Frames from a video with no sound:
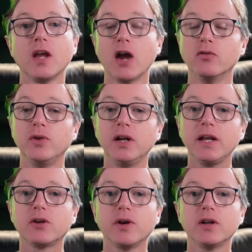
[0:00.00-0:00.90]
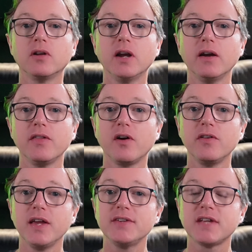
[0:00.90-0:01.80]
A really critical area though
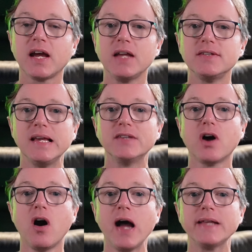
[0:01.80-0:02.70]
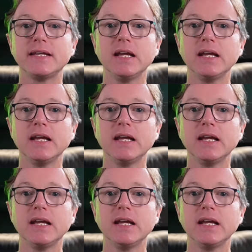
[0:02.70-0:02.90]
these days is IT.